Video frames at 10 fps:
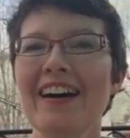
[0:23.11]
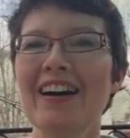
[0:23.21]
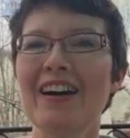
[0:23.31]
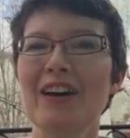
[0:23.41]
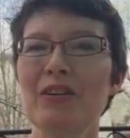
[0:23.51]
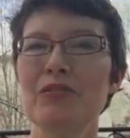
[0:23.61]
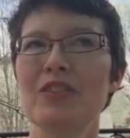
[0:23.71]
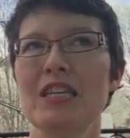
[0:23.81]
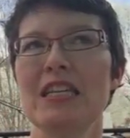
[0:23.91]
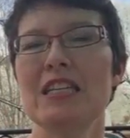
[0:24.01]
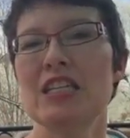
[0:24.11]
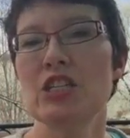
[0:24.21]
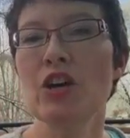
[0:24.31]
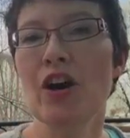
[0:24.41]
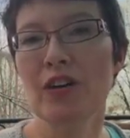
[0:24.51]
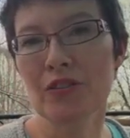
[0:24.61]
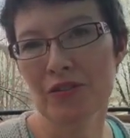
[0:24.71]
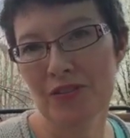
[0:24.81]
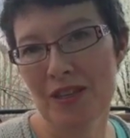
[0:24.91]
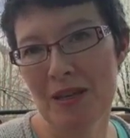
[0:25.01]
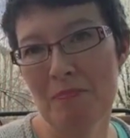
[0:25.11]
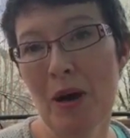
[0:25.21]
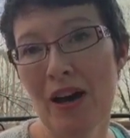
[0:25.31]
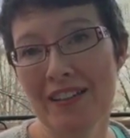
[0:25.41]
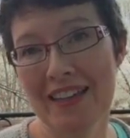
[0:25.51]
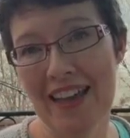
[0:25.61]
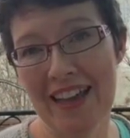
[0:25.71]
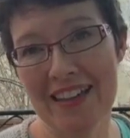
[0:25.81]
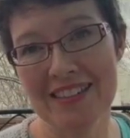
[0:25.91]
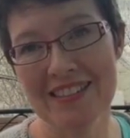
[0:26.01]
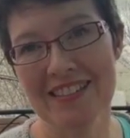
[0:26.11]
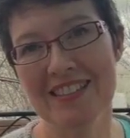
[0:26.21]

of the Knitography podcast.